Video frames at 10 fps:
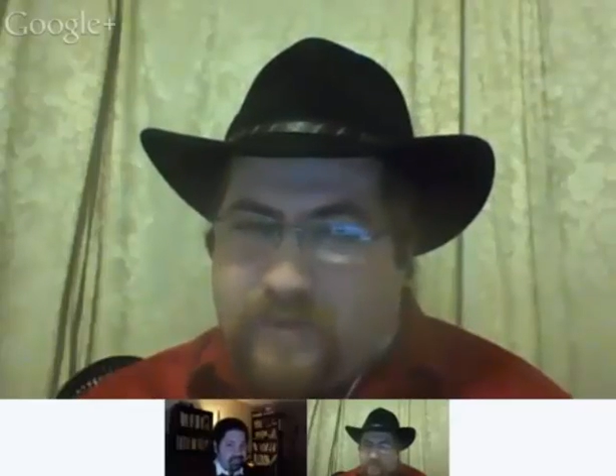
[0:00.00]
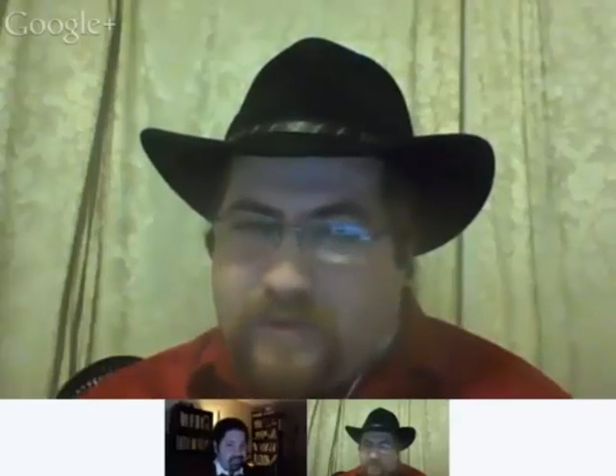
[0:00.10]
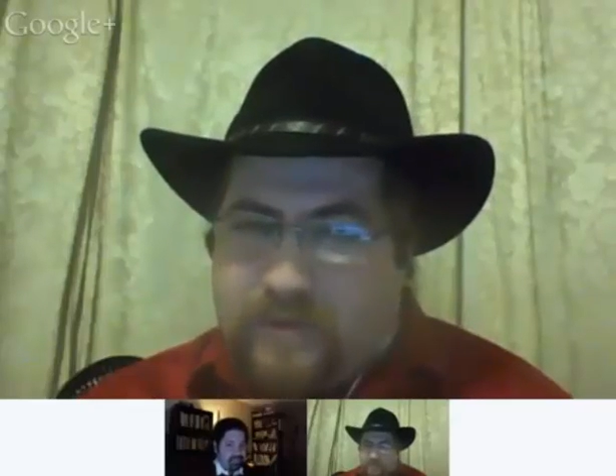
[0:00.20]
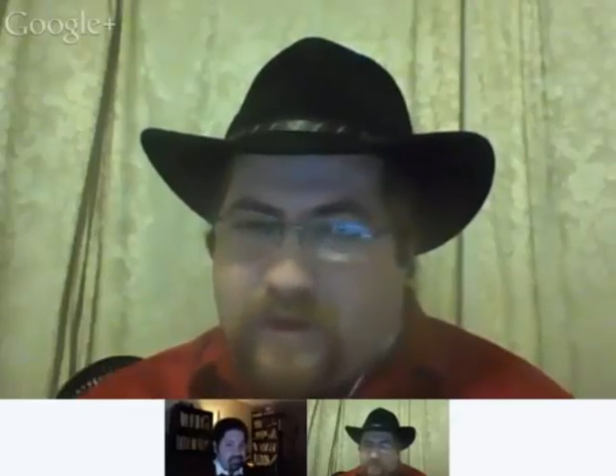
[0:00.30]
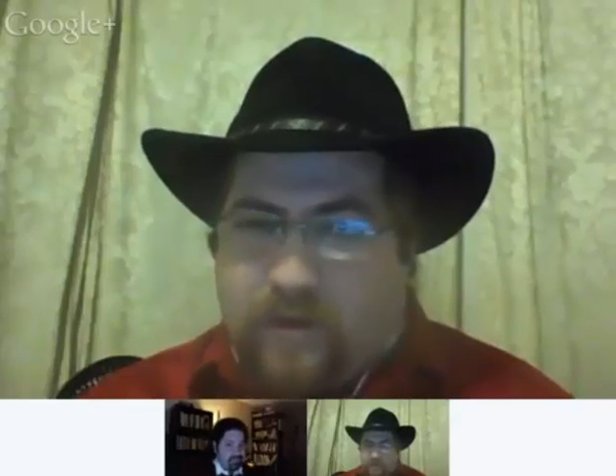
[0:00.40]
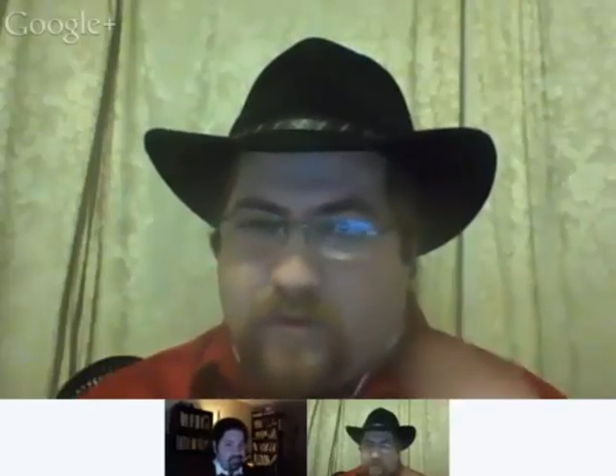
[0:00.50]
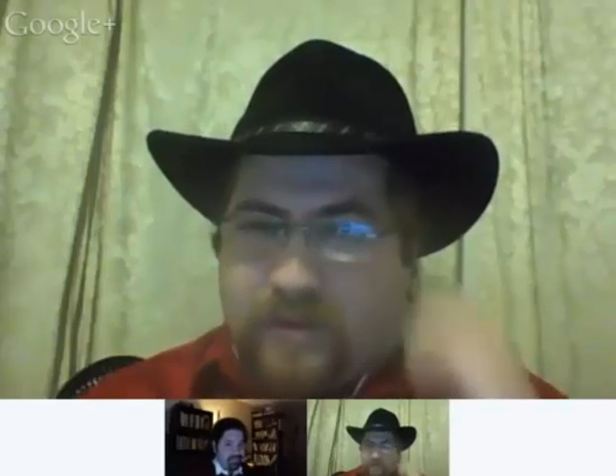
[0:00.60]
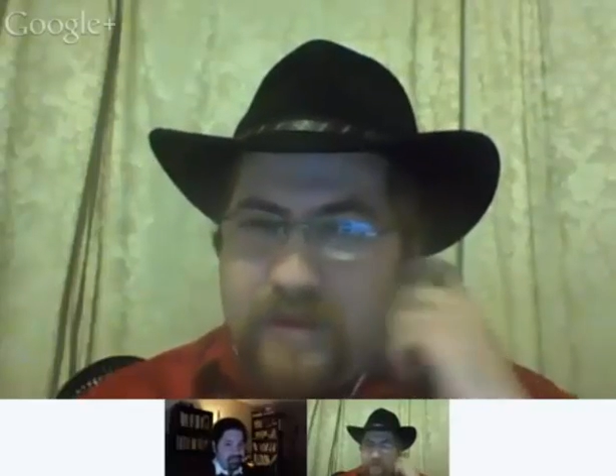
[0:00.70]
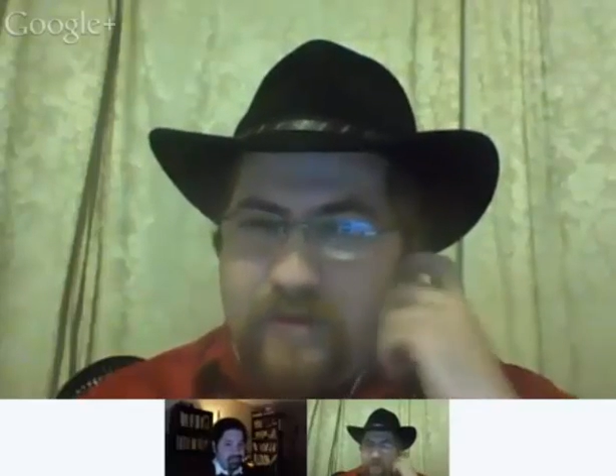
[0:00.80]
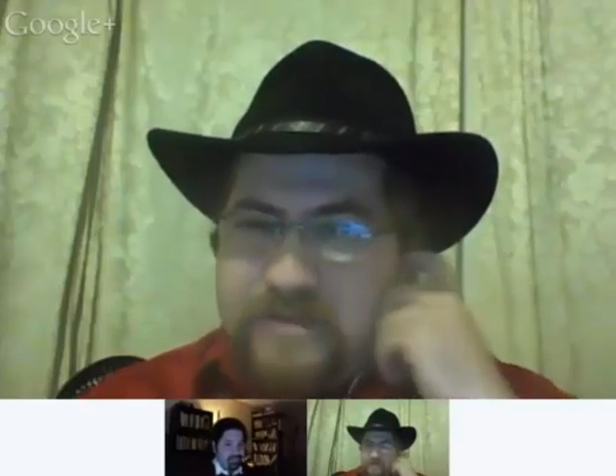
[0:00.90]
you know,
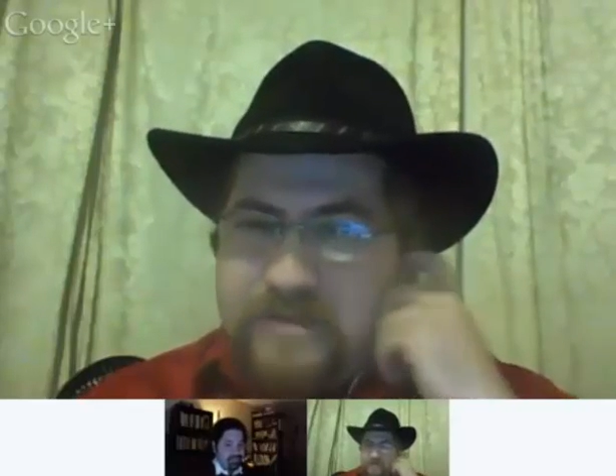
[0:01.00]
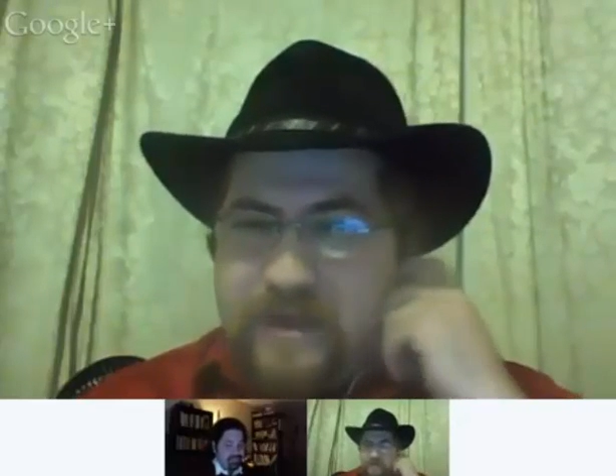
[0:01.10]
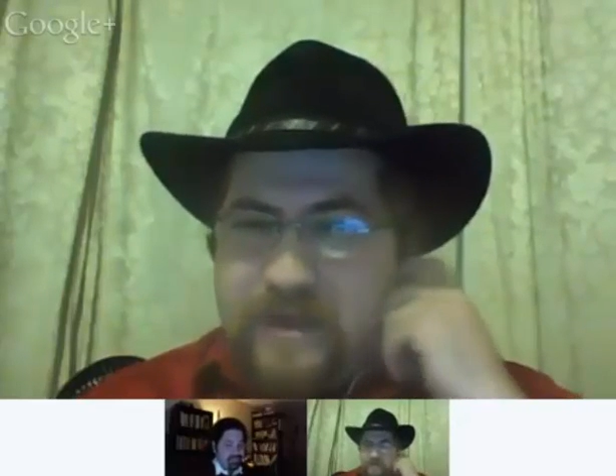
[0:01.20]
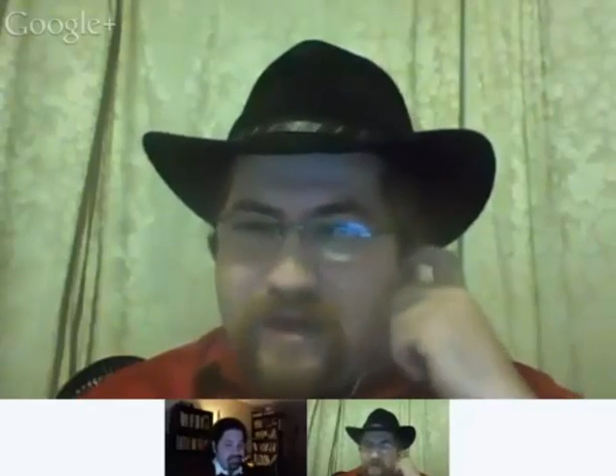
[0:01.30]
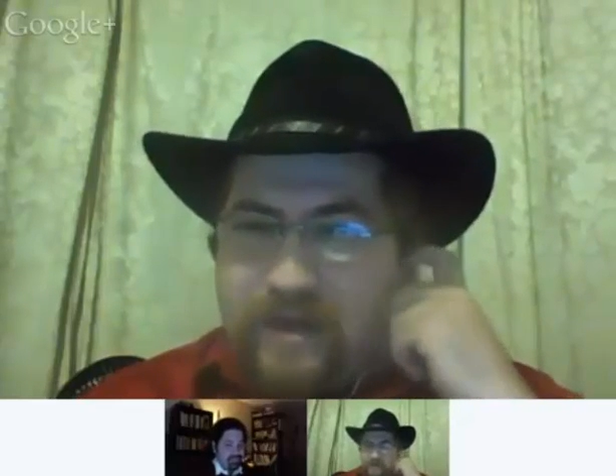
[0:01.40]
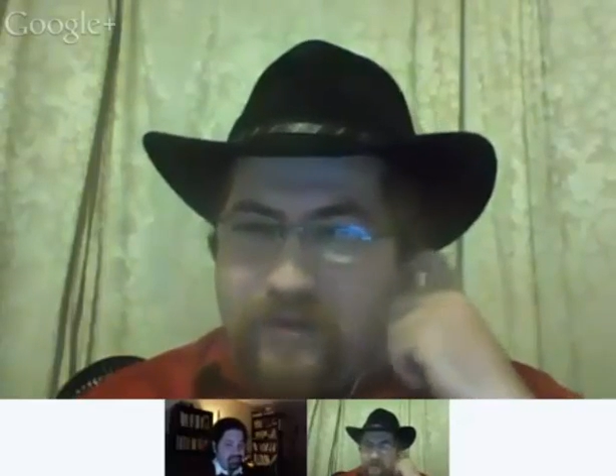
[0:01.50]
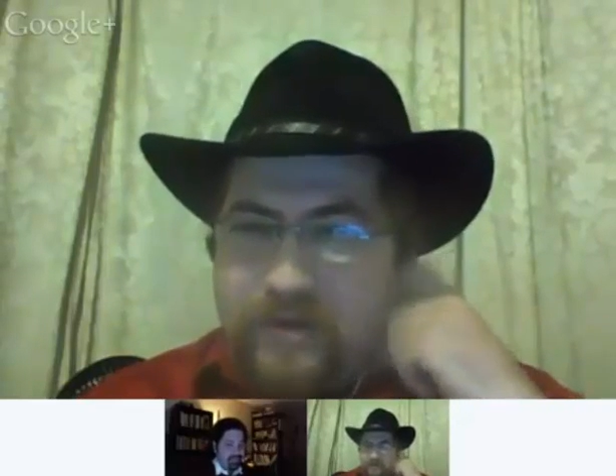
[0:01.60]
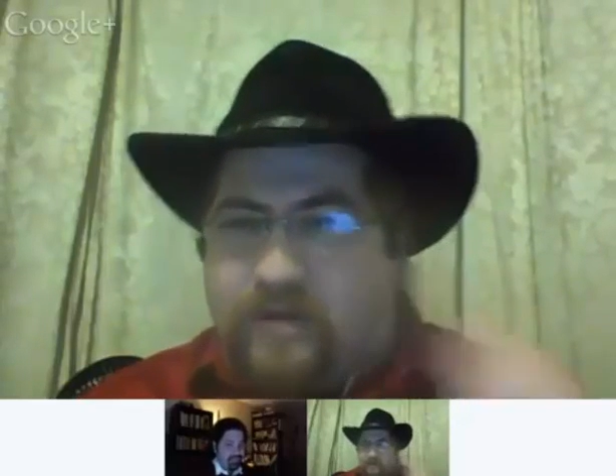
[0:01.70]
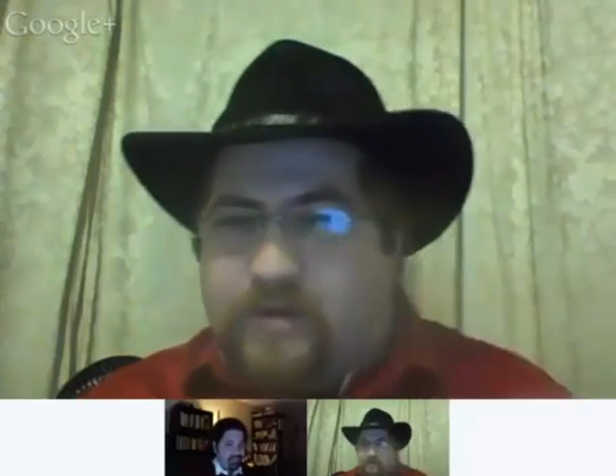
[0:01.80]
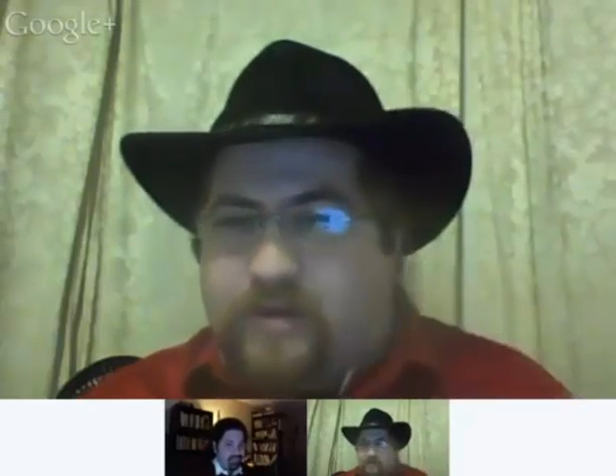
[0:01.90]
here is yet another
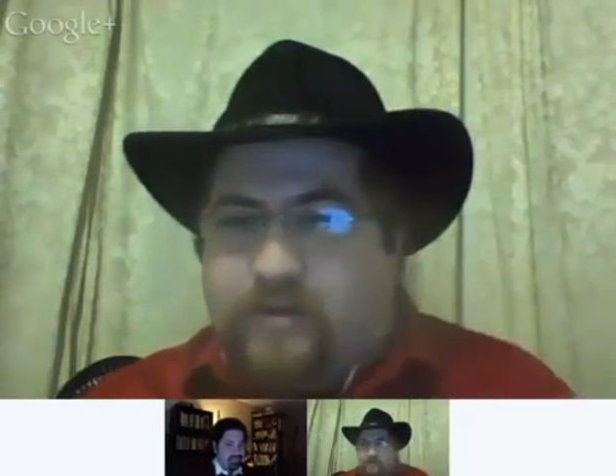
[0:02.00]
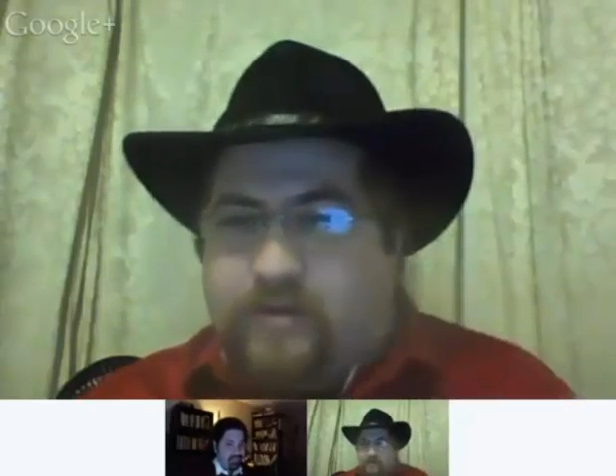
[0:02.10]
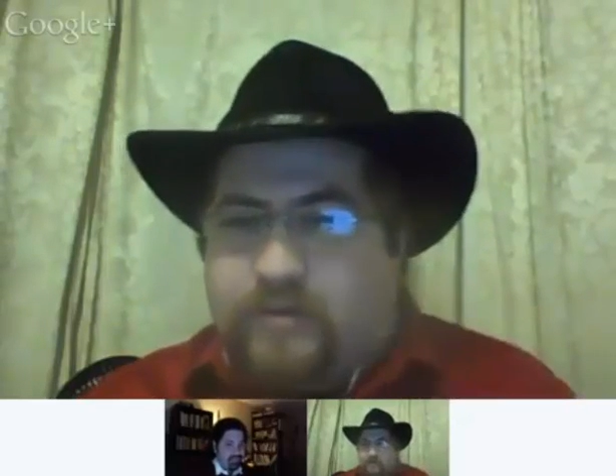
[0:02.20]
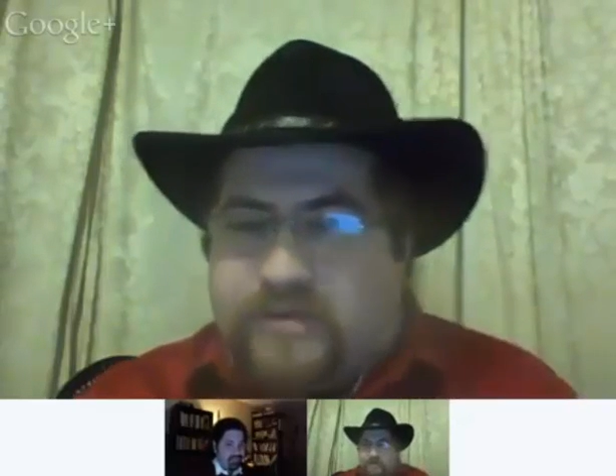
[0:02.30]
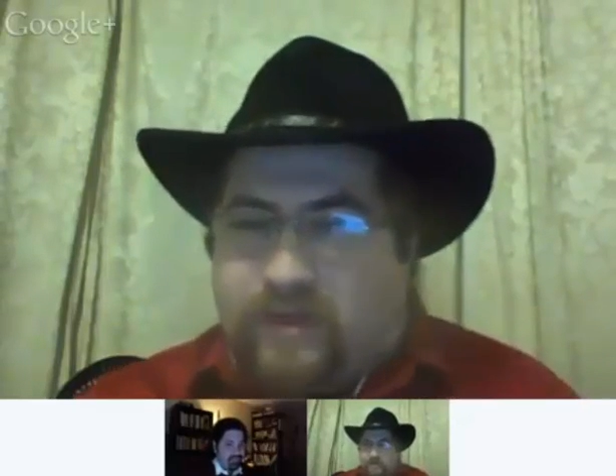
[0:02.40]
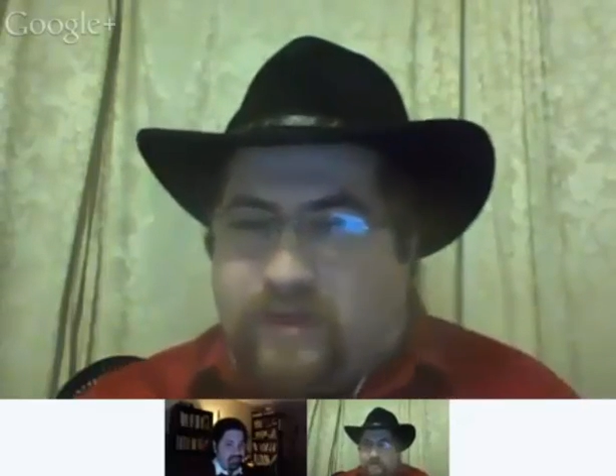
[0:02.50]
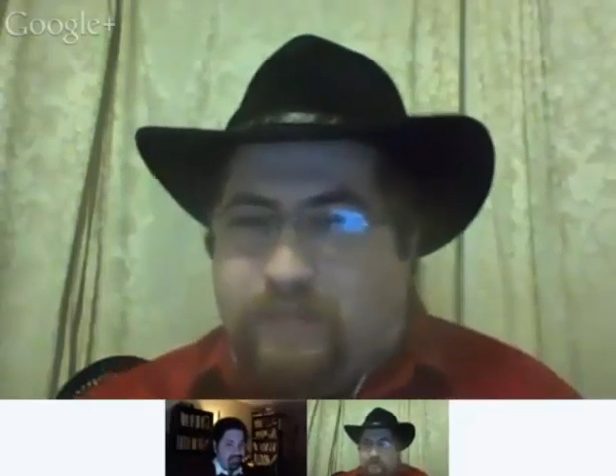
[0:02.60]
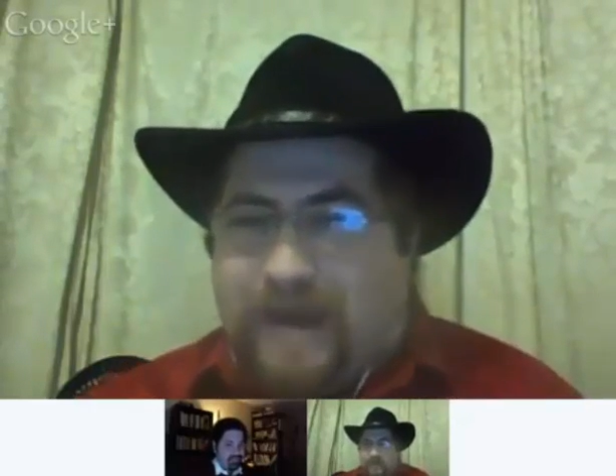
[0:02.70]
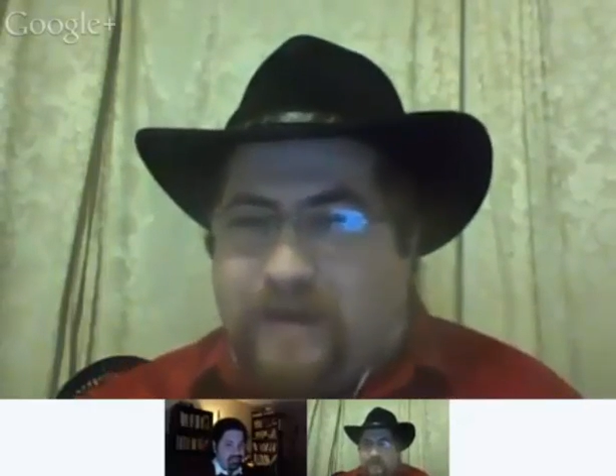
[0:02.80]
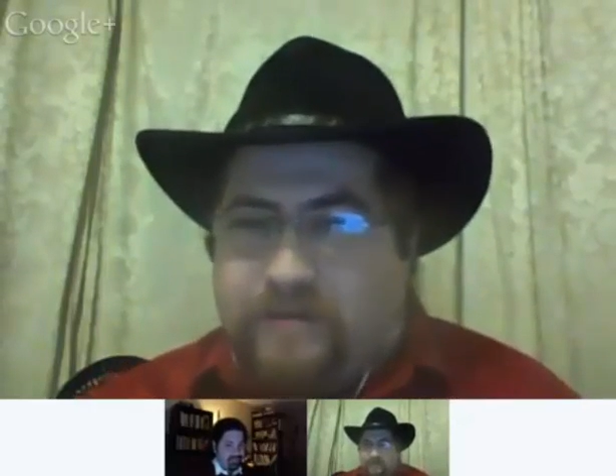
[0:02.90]
character who's all
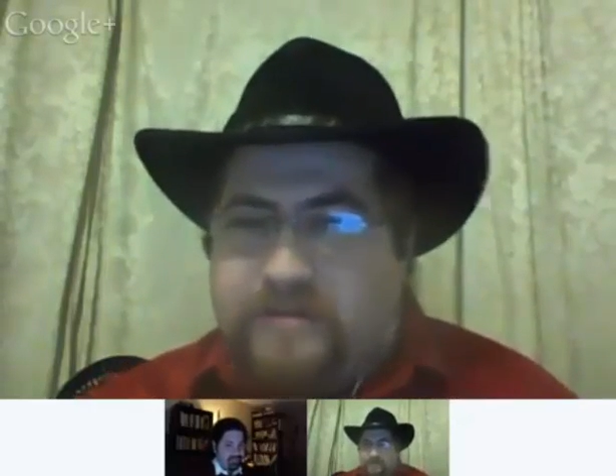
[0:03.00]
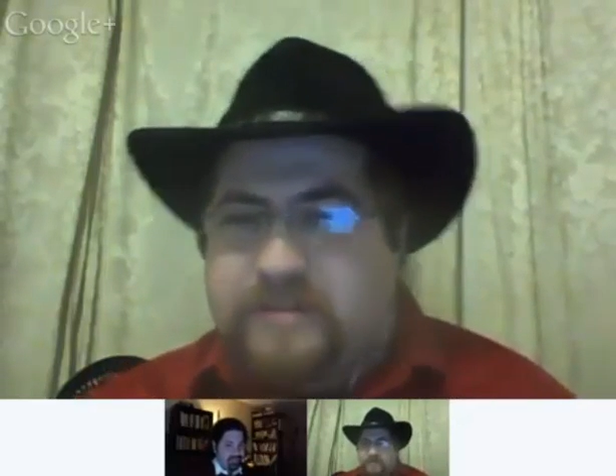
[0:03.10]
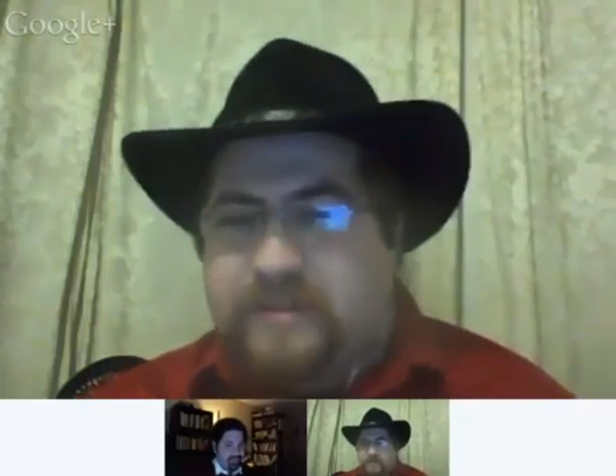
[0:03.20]
about